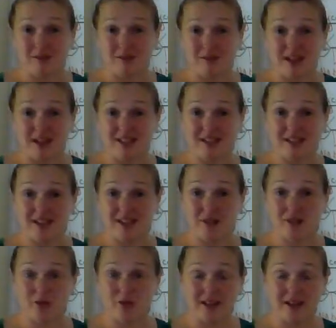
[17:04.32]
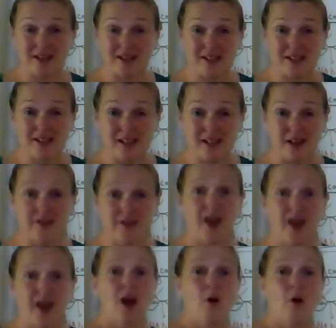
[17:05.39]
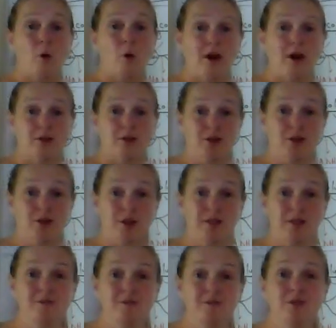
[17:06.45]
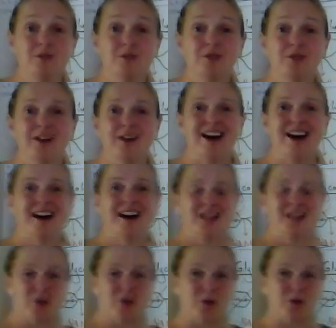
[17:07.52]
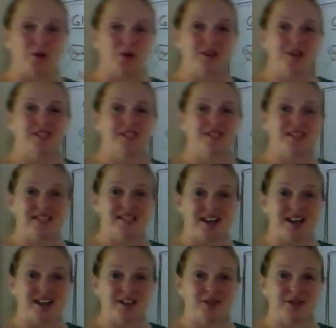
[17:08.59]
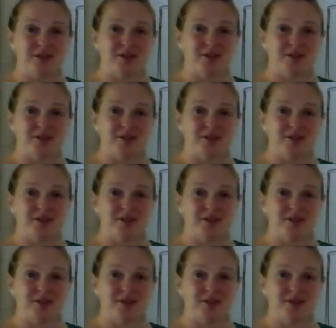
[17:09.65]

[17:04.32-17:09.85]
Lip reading: lots of solute, lots of stuff. Water is going to move towards the solute.